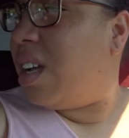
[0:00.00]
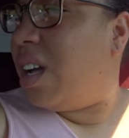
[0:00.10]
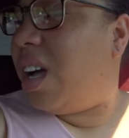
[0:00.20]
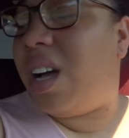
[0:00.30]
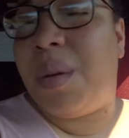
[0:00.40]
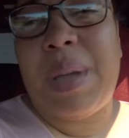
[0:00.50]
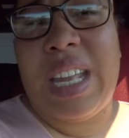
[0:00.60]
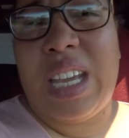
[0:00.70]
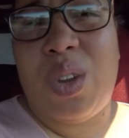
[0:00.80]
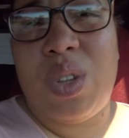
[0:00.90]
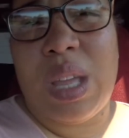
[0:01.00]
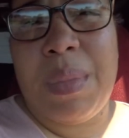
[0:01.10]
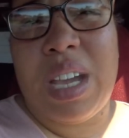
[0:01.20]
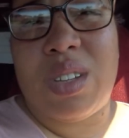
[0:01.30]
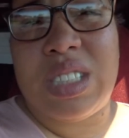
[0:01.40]
But anywho, let
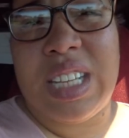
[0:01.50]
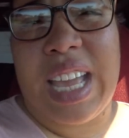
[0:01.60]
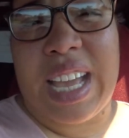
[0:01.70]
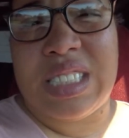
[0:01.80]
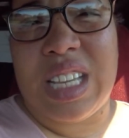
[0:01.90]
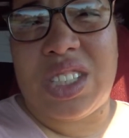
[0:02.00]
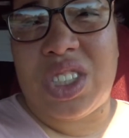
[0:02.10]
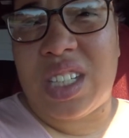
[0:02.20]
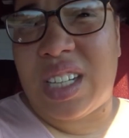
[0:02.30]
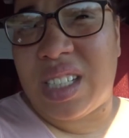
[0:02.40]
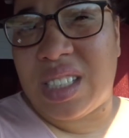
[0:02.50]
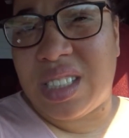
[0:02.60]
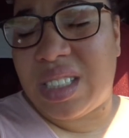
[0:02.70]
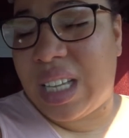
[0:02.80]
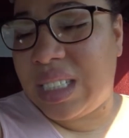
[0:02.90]
me go to the gas station
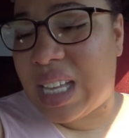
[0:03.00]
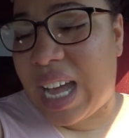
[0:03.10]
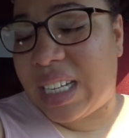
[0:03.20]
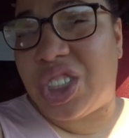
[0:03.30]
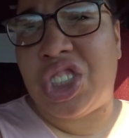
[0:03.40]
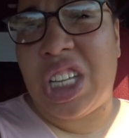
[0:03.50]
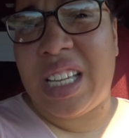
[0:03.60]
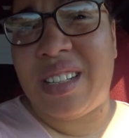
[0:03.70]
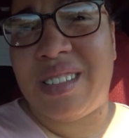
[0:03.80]
because it's hot as shit.